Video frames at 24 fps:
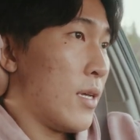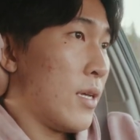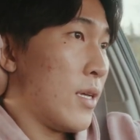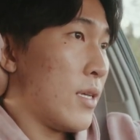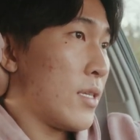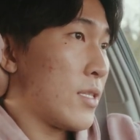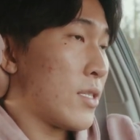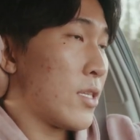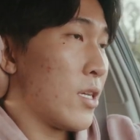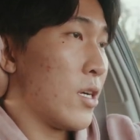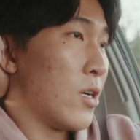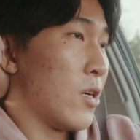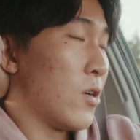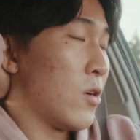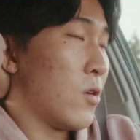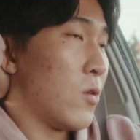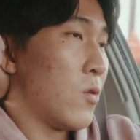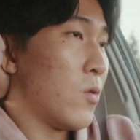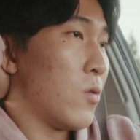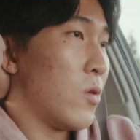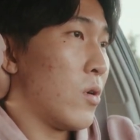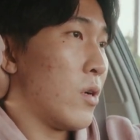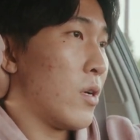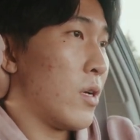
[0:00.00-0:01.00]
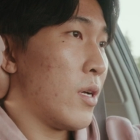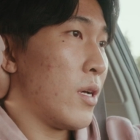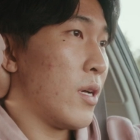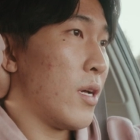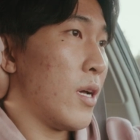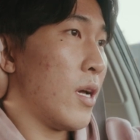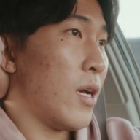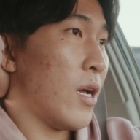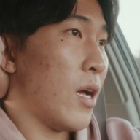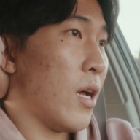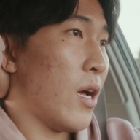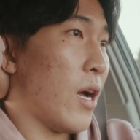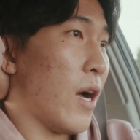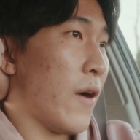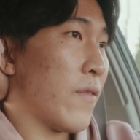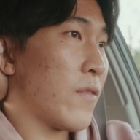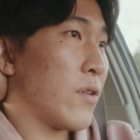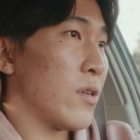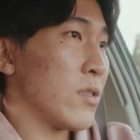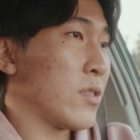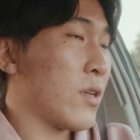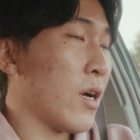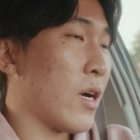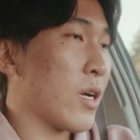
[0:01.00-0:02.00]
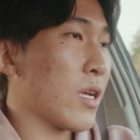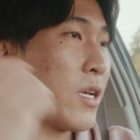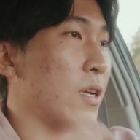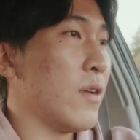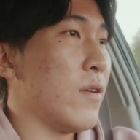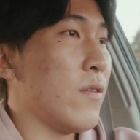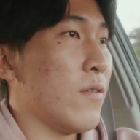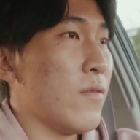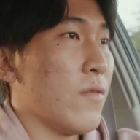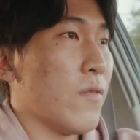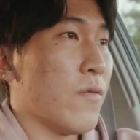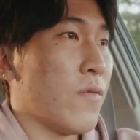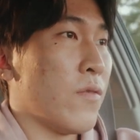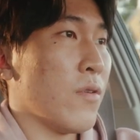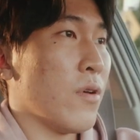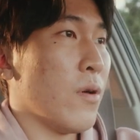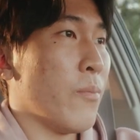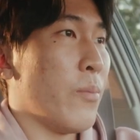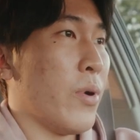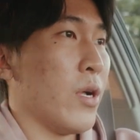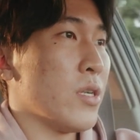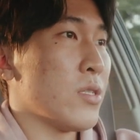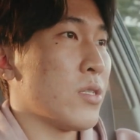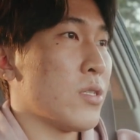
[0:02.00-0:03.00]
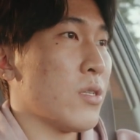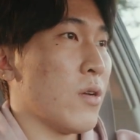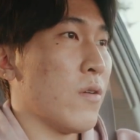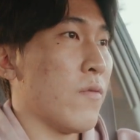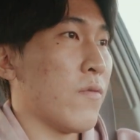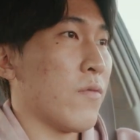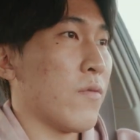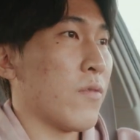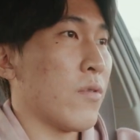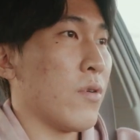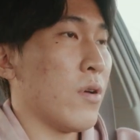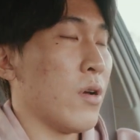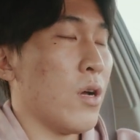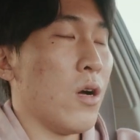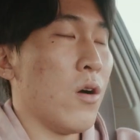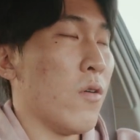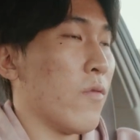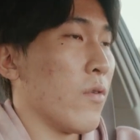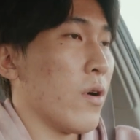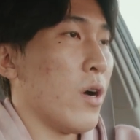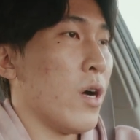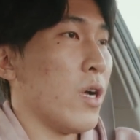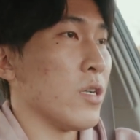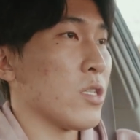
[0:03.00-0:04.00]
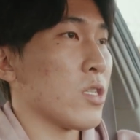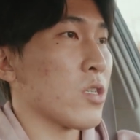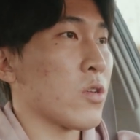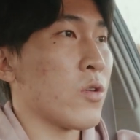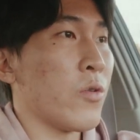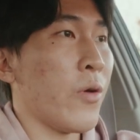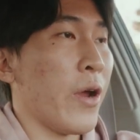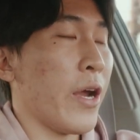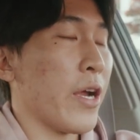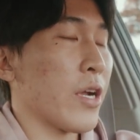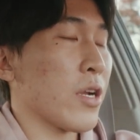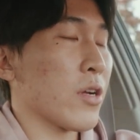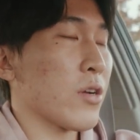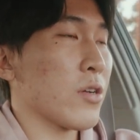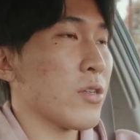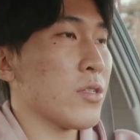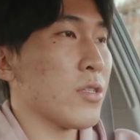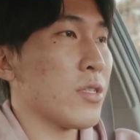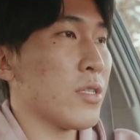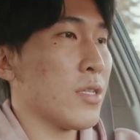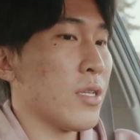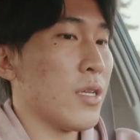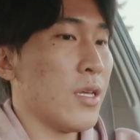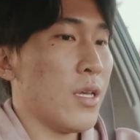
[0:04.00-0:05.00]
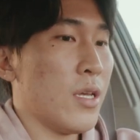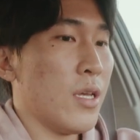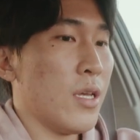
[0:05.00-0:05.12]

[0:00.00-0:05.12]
So after talking with a bunch of over 100 creators,